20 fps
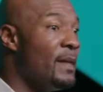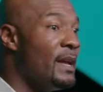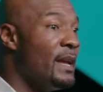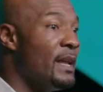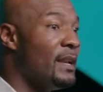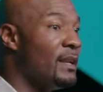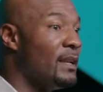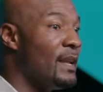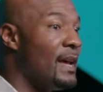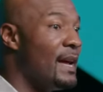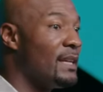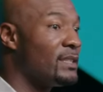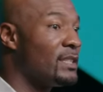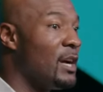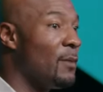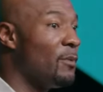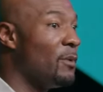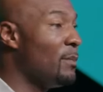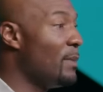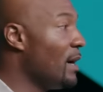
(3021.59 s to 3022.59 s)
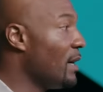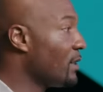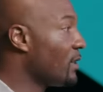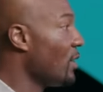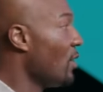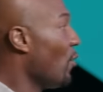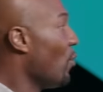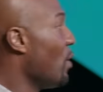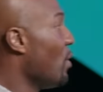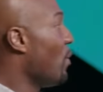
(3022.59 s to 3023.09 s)
in the last couple months,
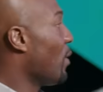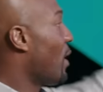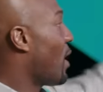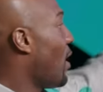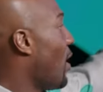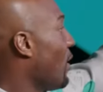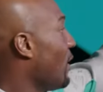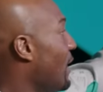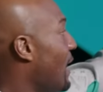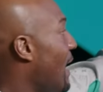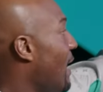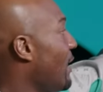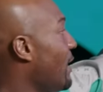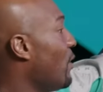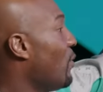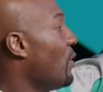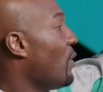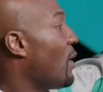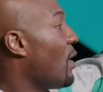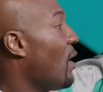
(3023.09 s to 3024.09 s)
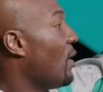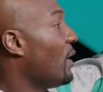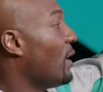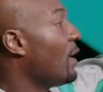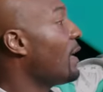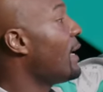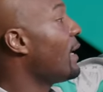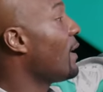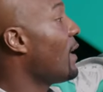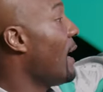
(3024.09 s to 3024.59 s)
we were calling out here, we would call it
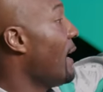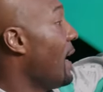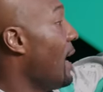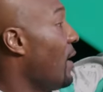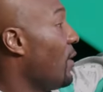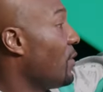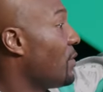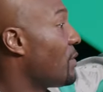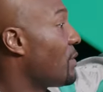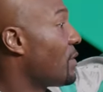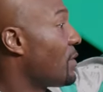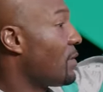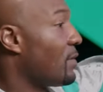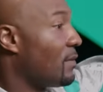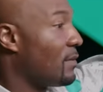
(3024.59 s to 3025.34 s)
Lake Lighthouse.